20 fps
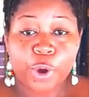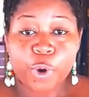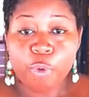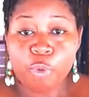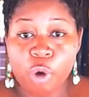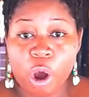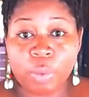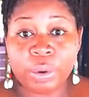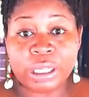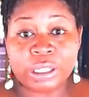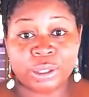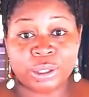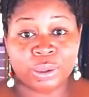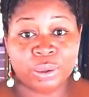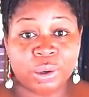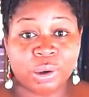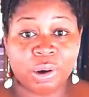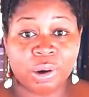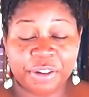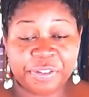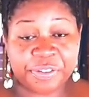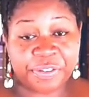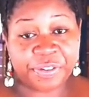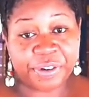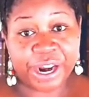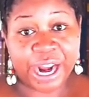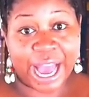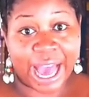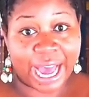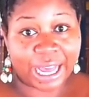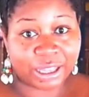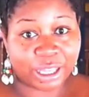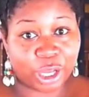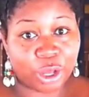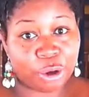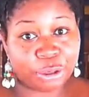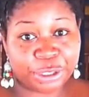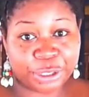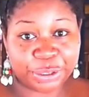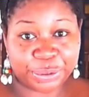what we do offer at the
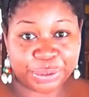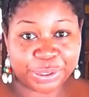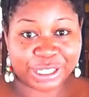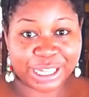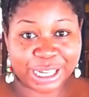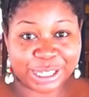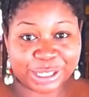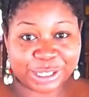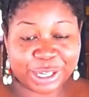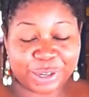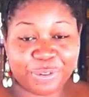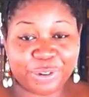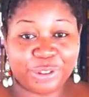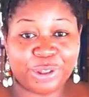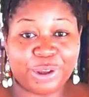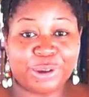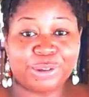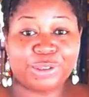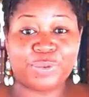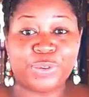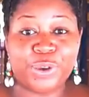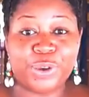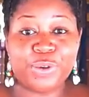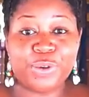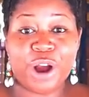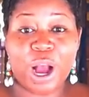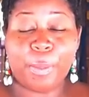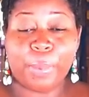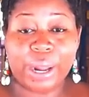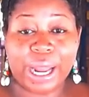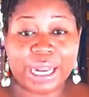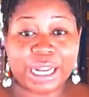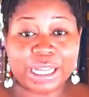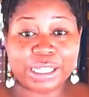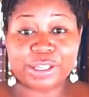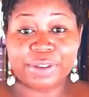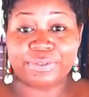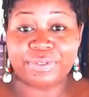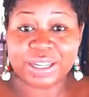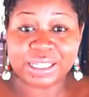Cultural Center for those of you who are planning
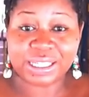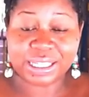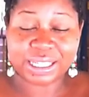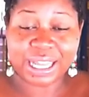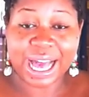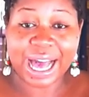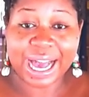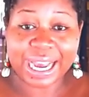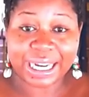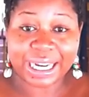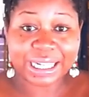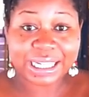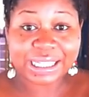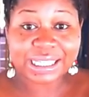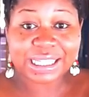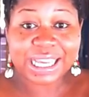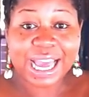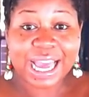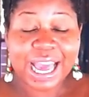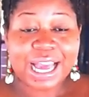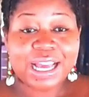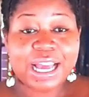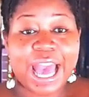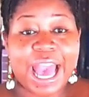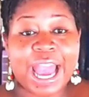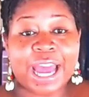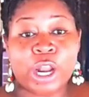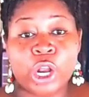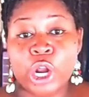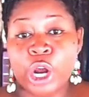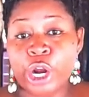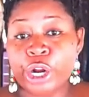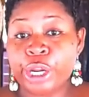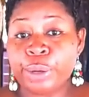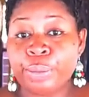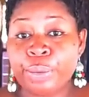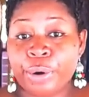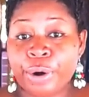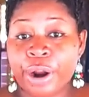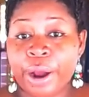to visit the island and
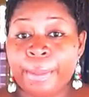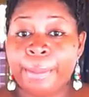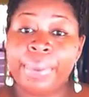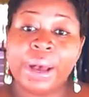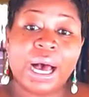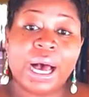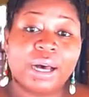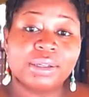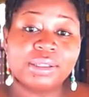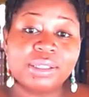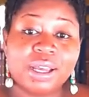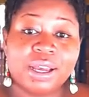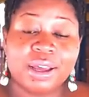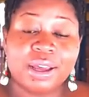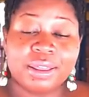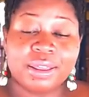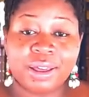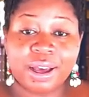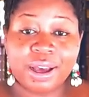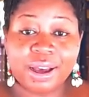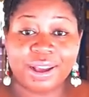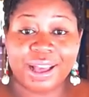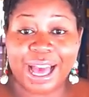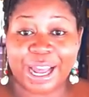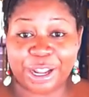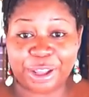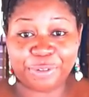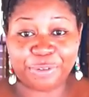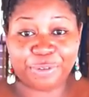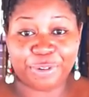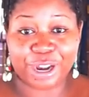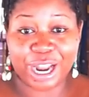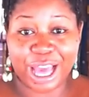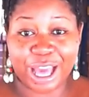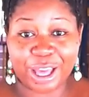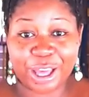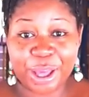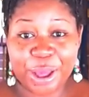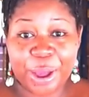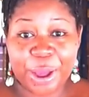learning more about the
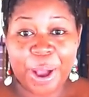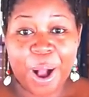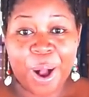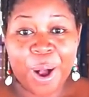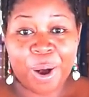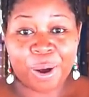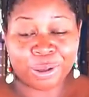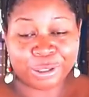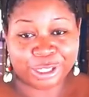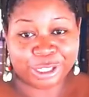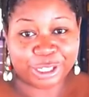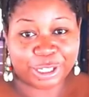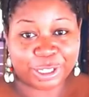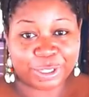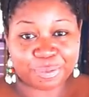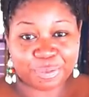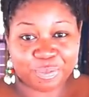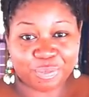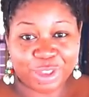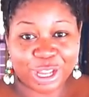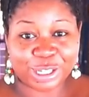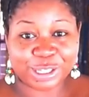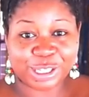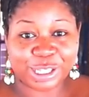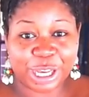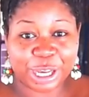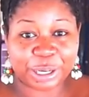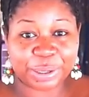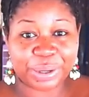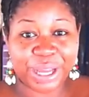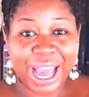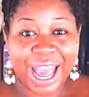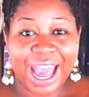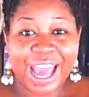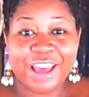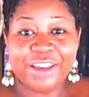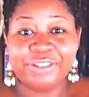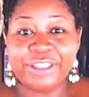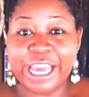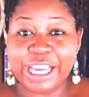Garifuna culture. So
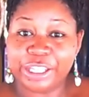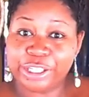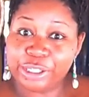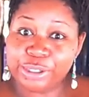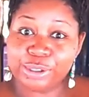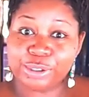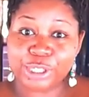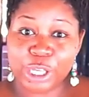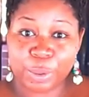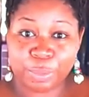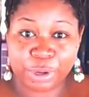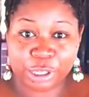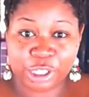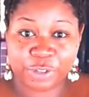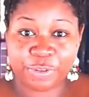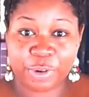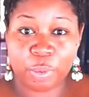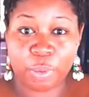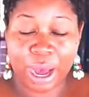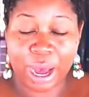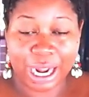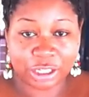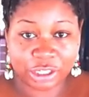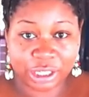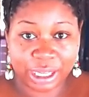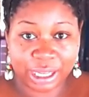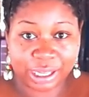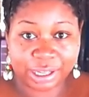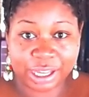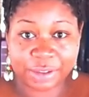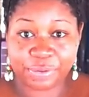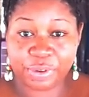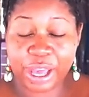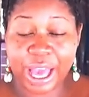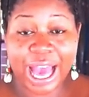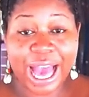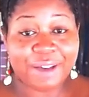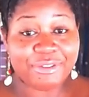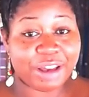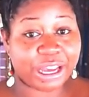thank you so much for watching. If
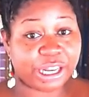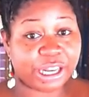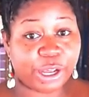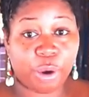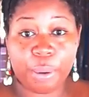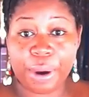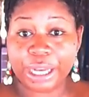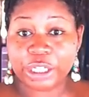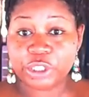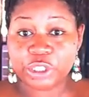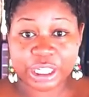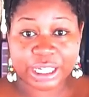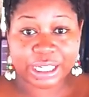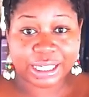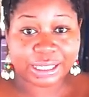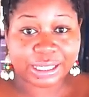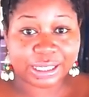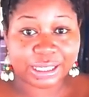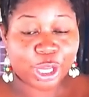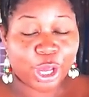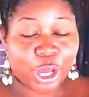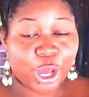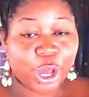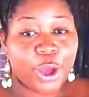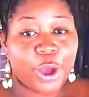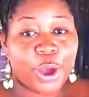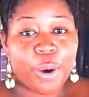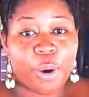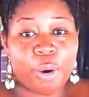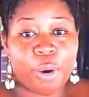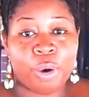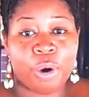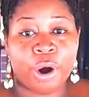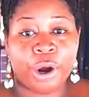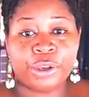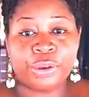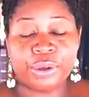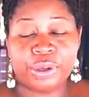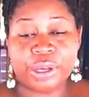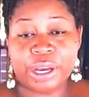you have any questions
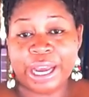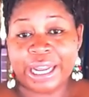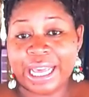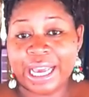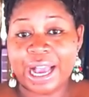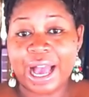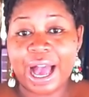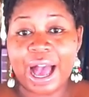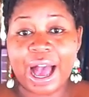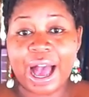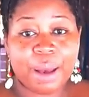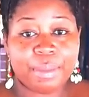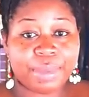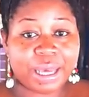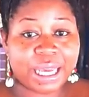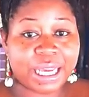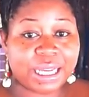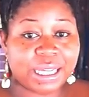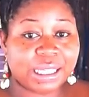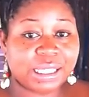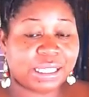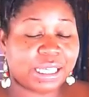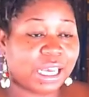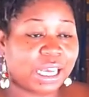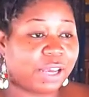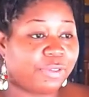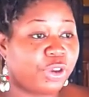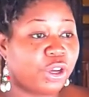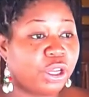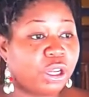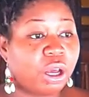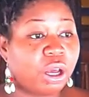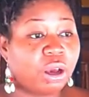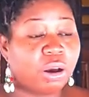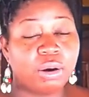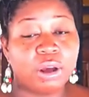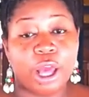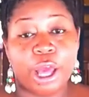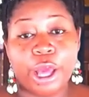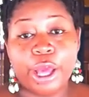or any comments, if you
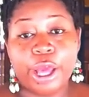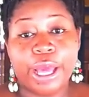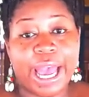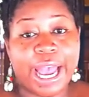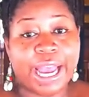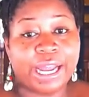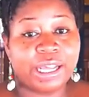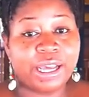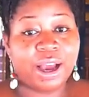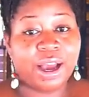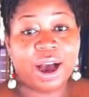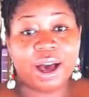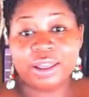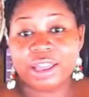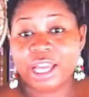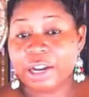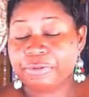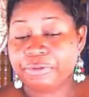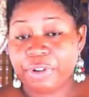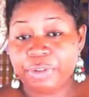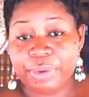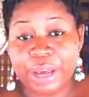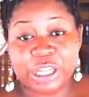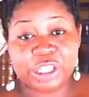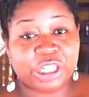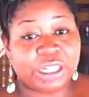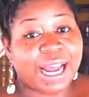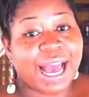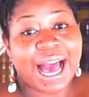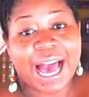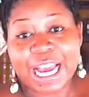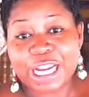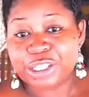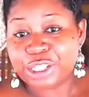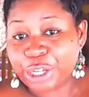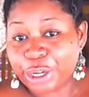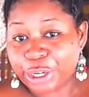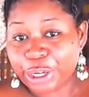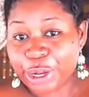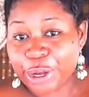know any other information that I
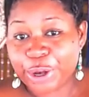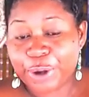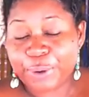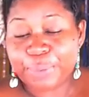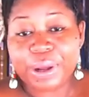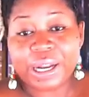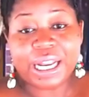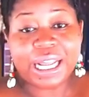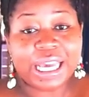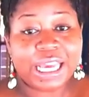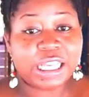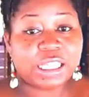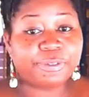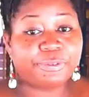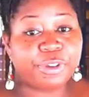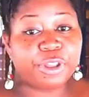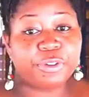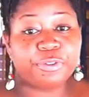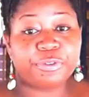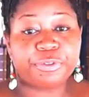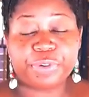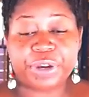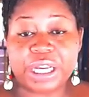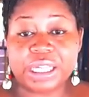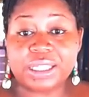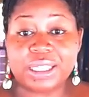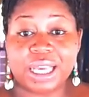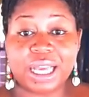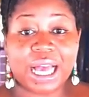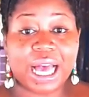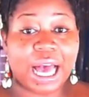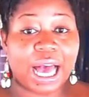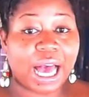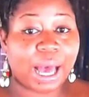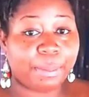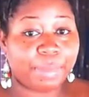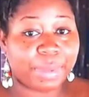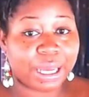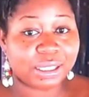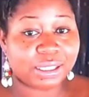don't know, please feel free to
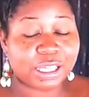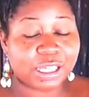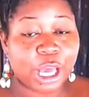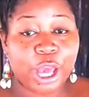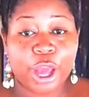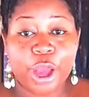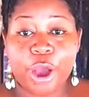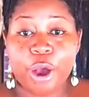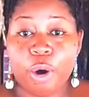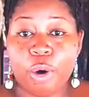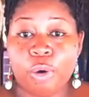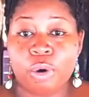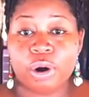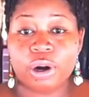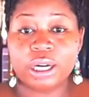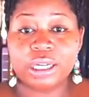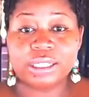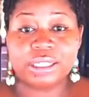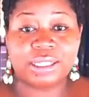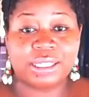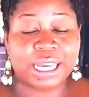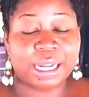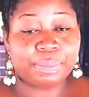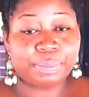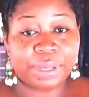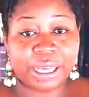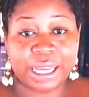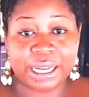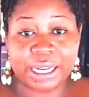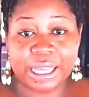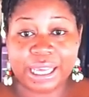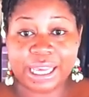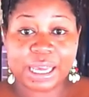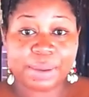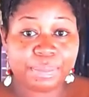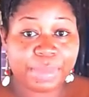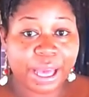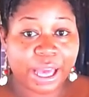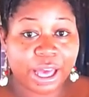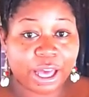comment or send me an
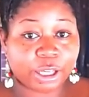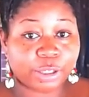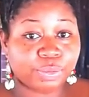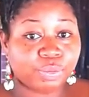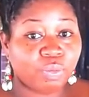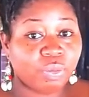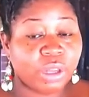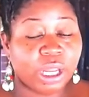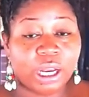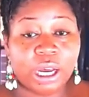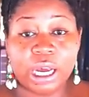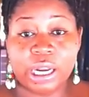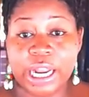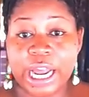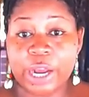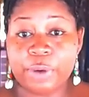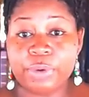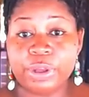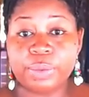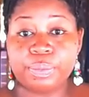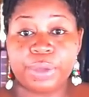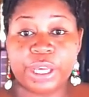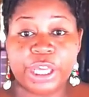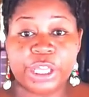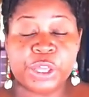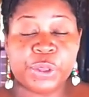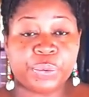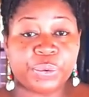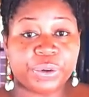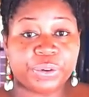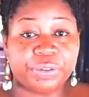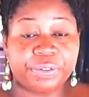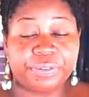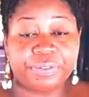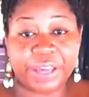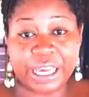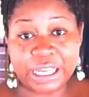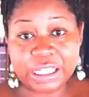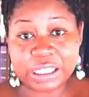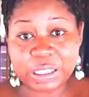email. Connect with me through
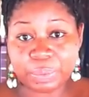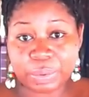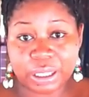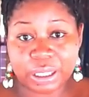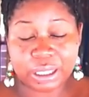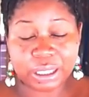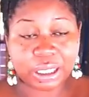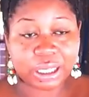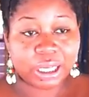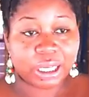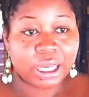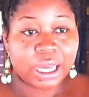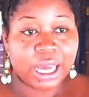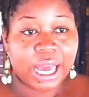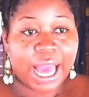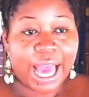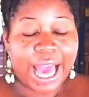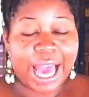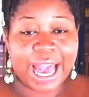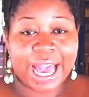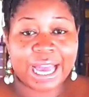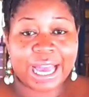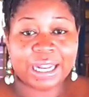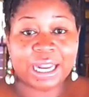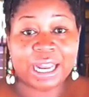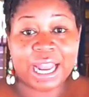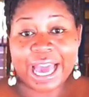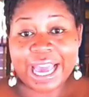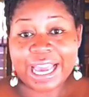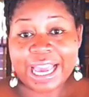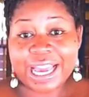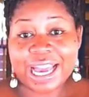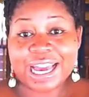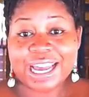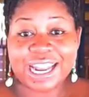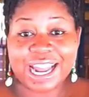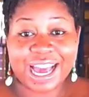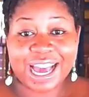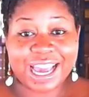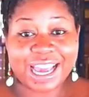Facebook and
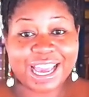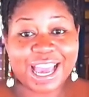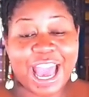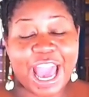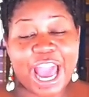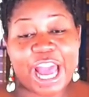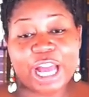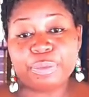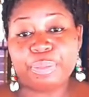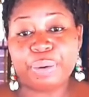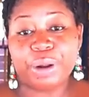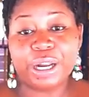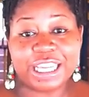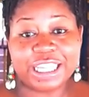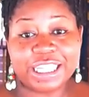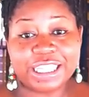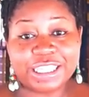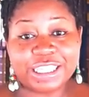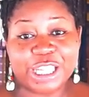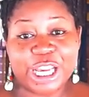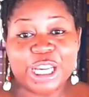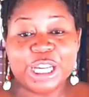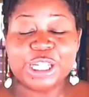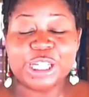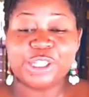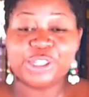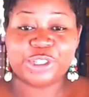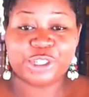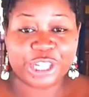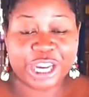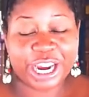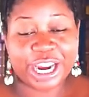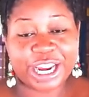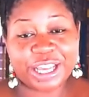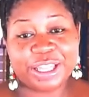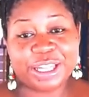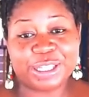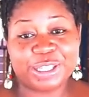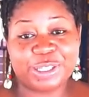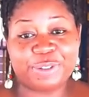like, like, and please
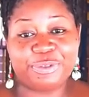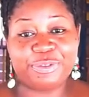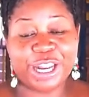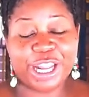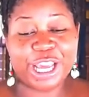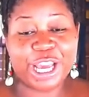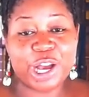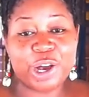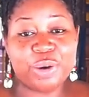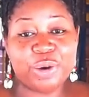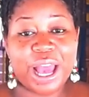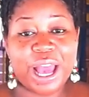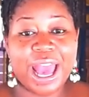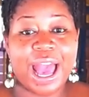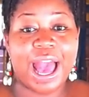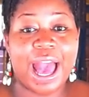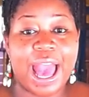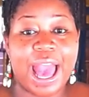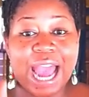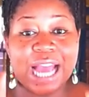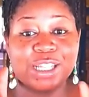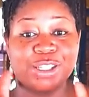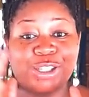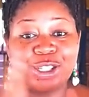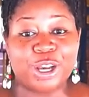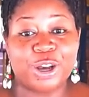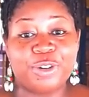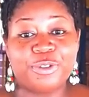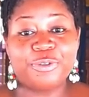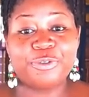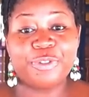share this video. And don't